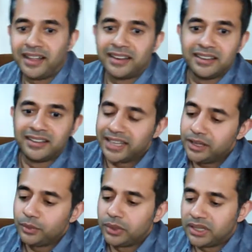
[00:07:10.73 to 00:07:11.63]
And
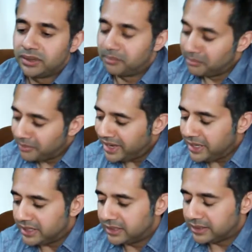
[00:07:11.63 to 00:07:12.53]
they were
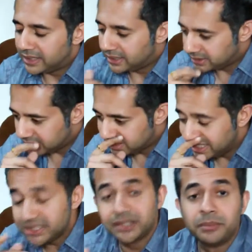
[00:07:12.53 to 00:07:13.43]
made as a
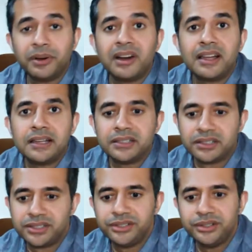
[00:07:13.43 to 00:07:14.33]
sister
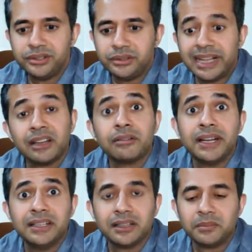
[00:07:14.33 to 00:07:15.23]
brand to El
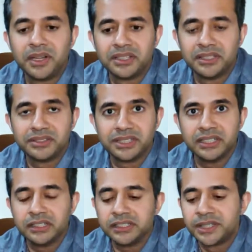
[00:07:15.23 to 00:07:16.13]
Rey del Mundo
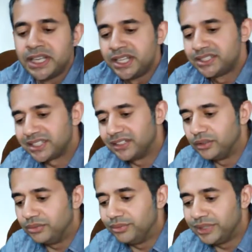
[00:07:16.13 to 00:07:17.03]
cigars. So
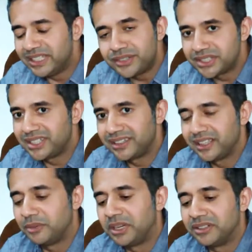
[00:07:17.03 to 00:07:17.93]
the interesting
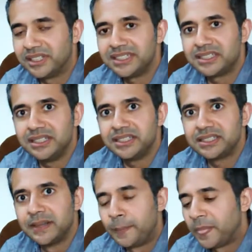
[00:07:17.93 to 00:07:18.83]
thing about this
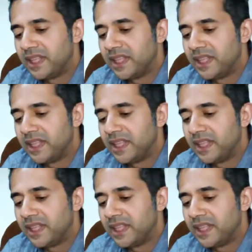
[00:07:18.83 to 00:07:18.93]
is